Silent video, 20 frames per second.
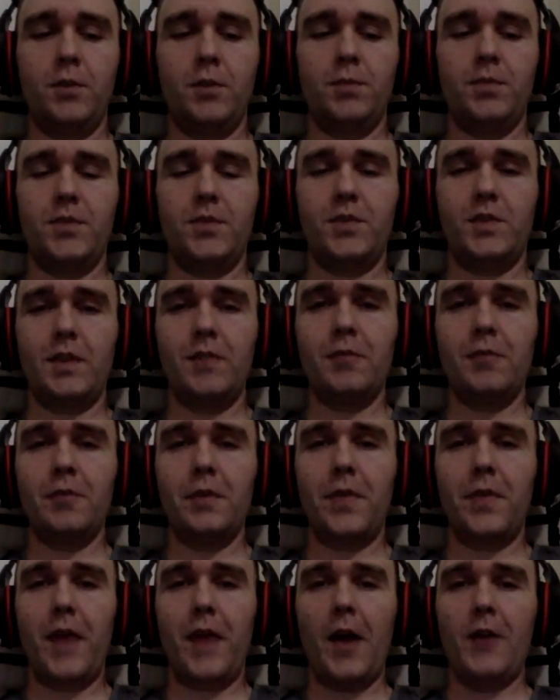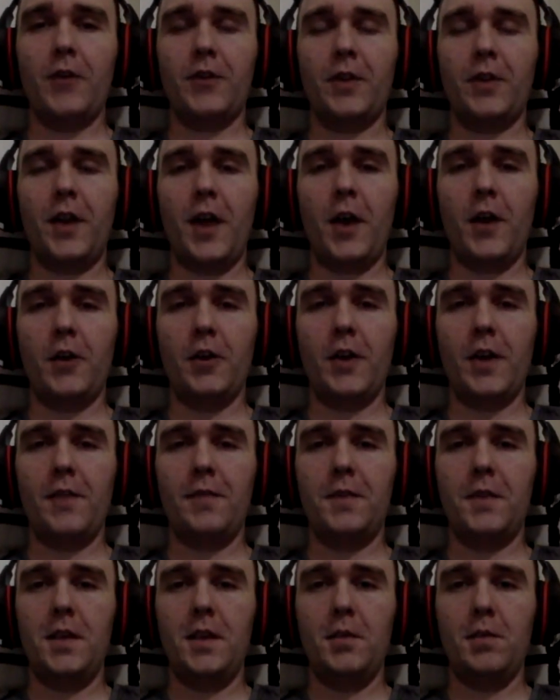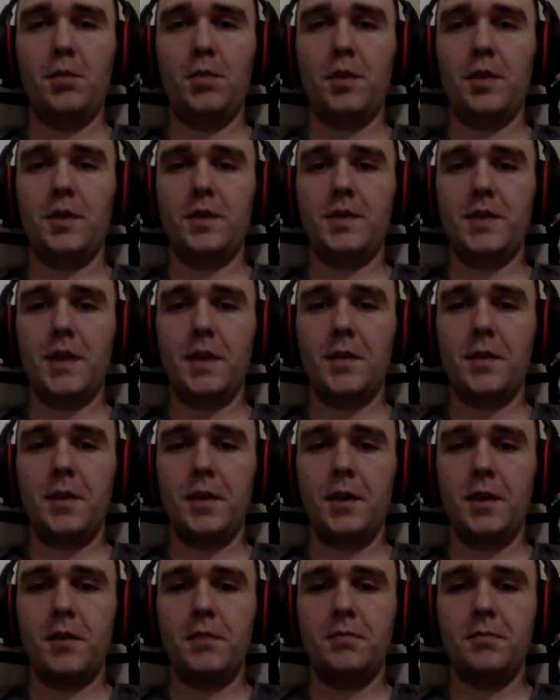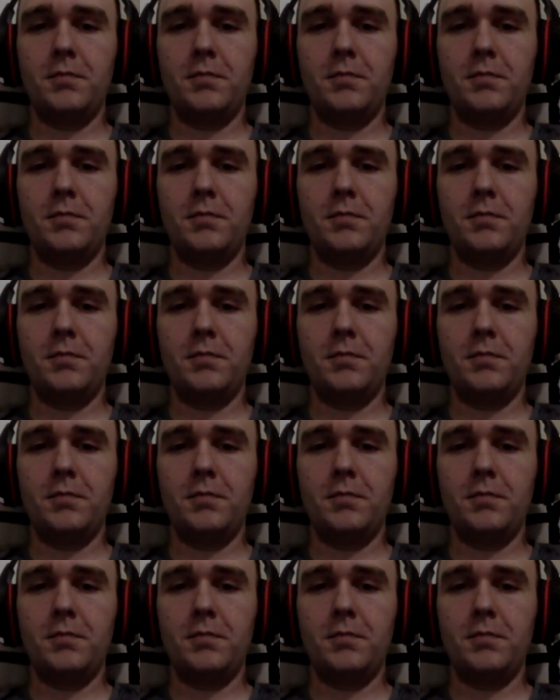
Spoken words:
several $1,000 FDM printers out there.